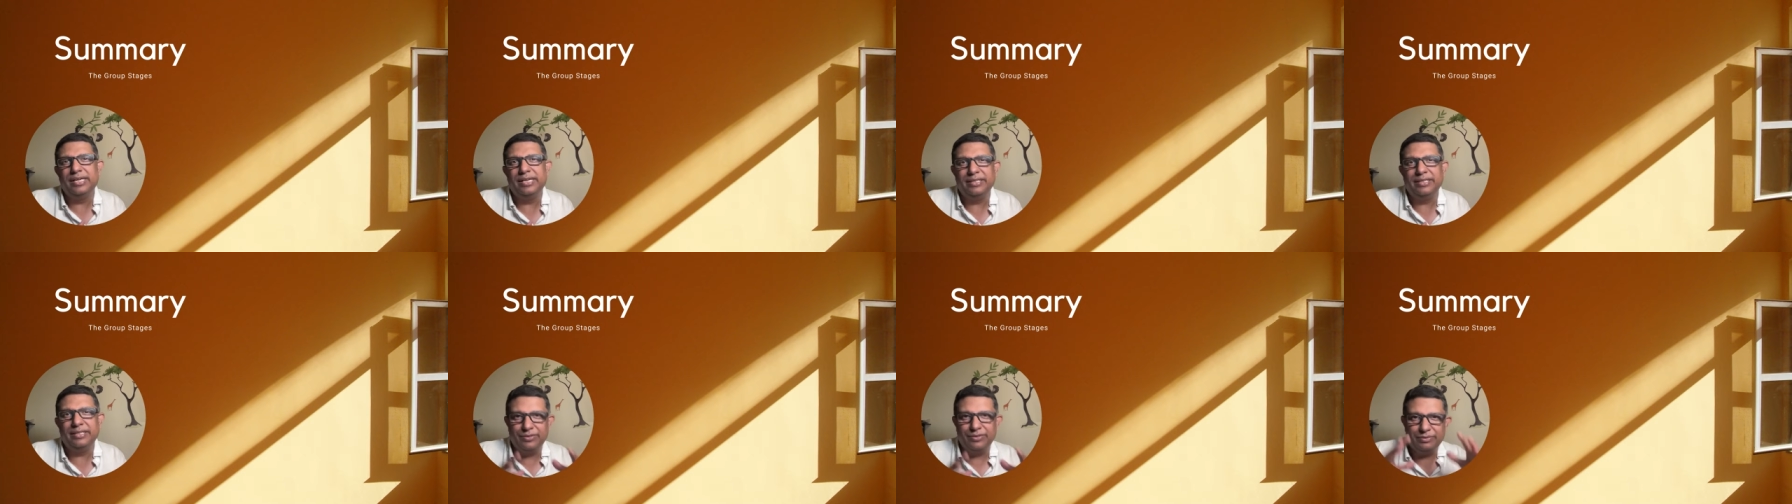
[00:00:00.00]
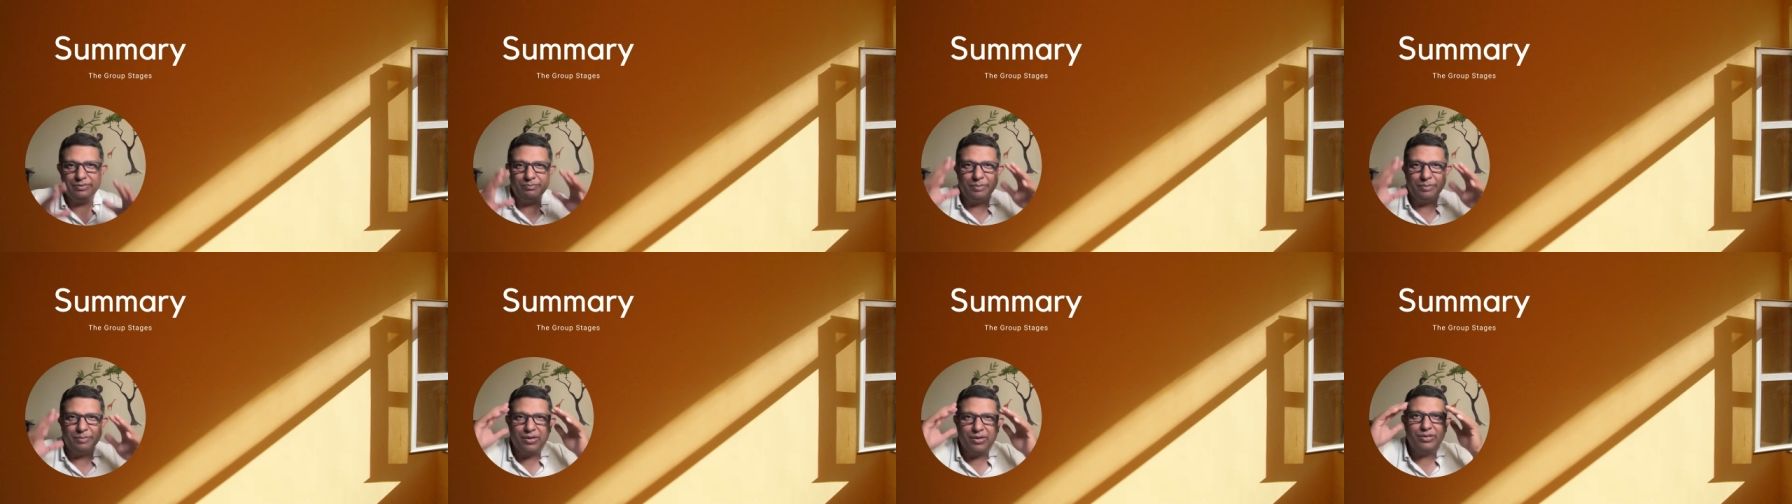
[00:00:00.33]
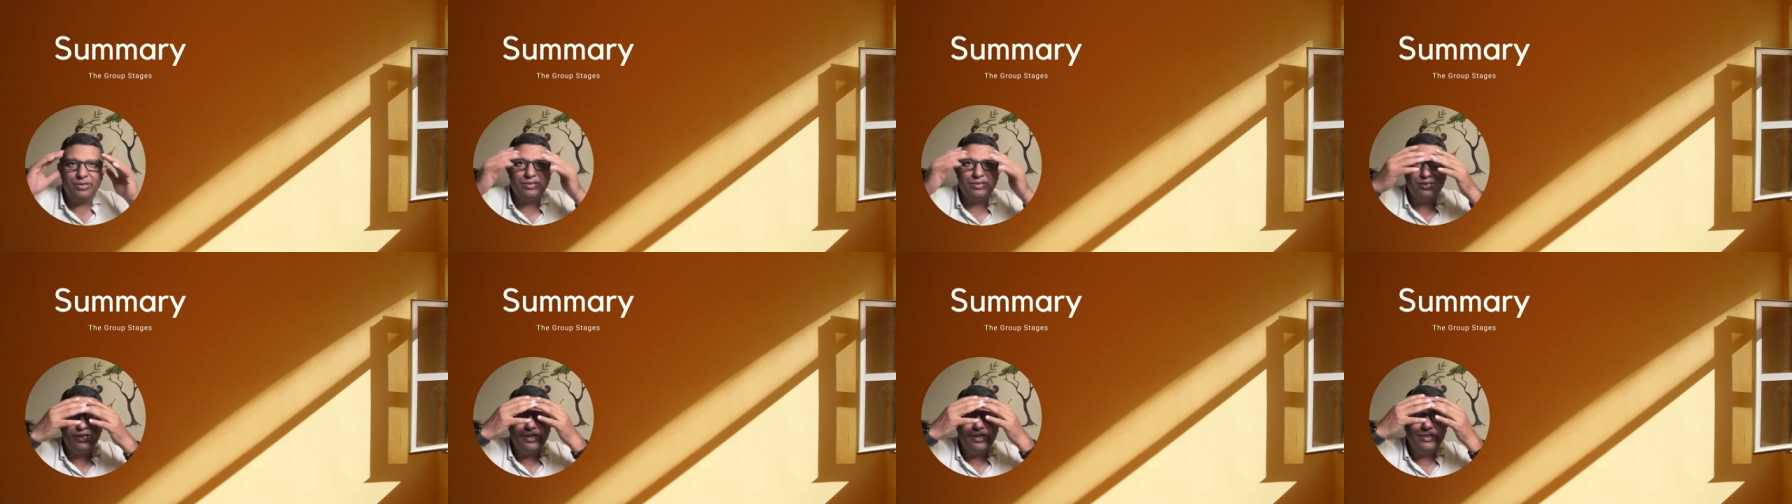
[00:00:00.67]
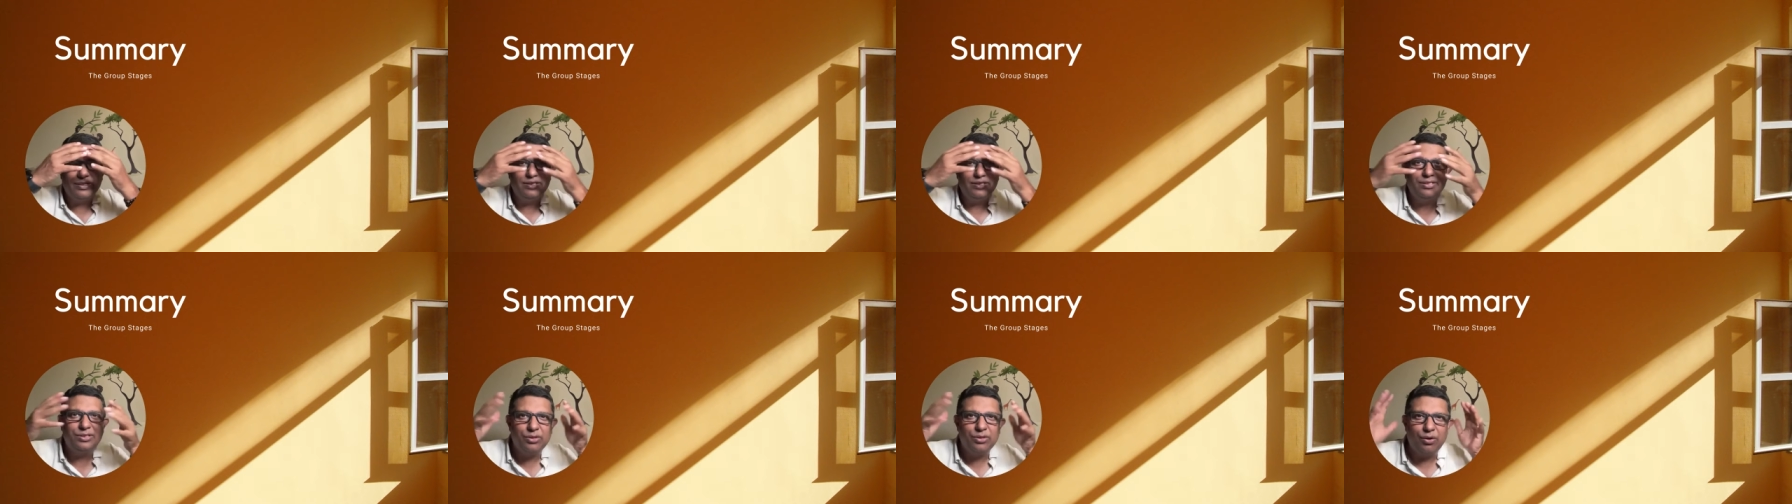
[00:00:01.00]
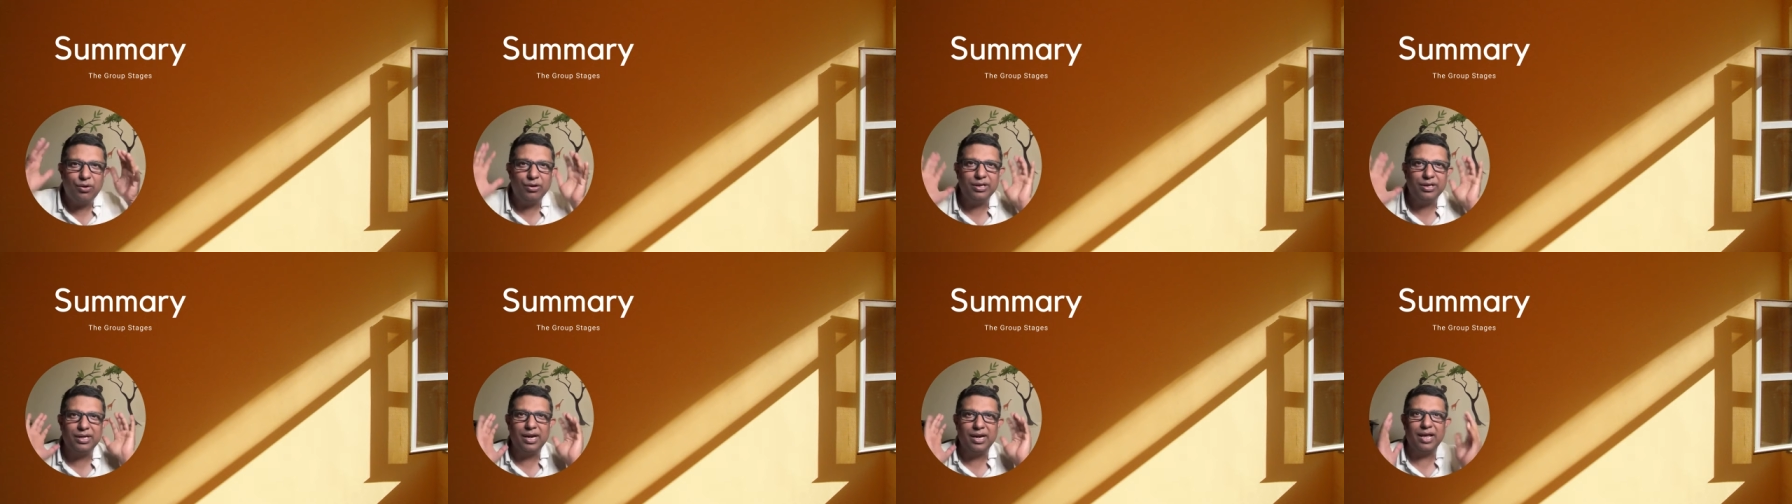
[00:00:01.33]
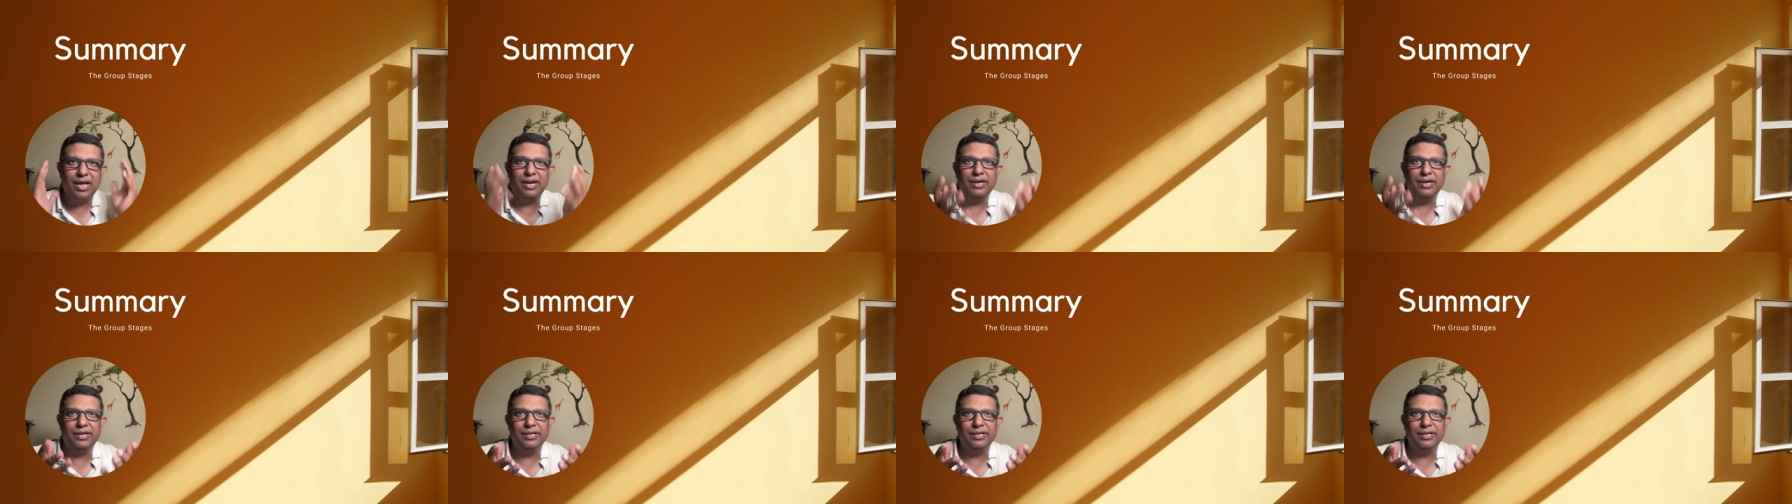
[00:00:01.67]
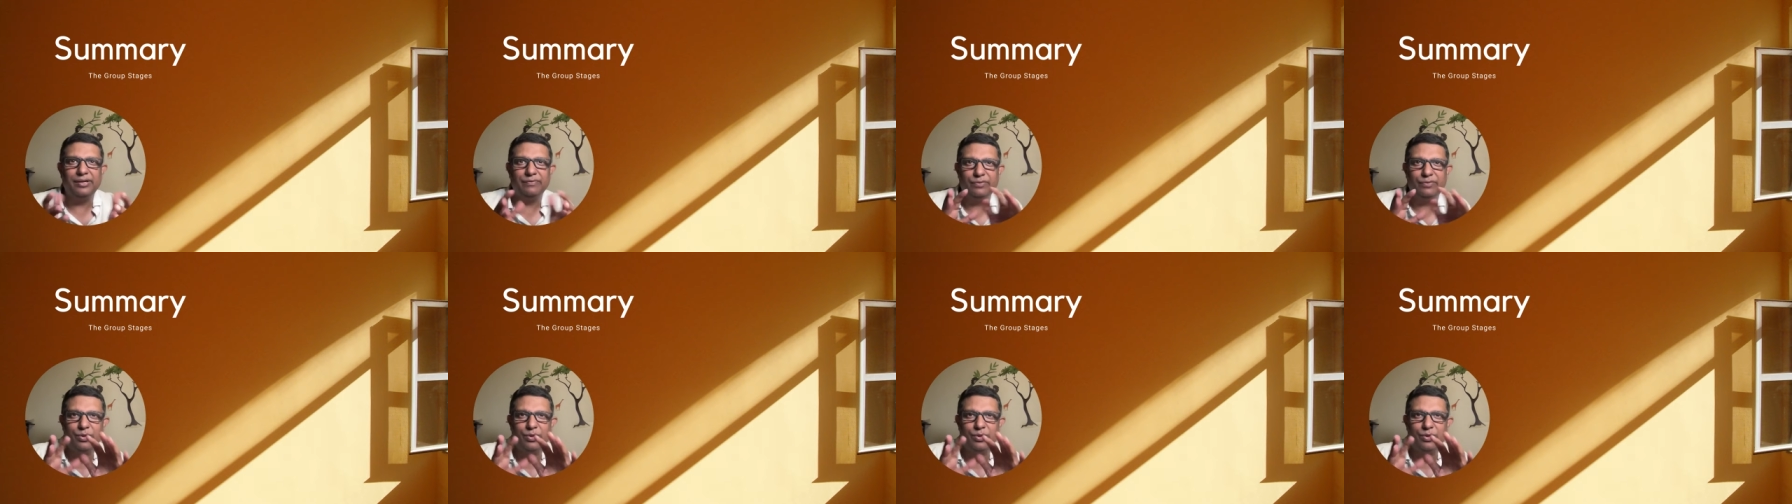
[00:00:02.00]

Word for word: is because there is this thought clarity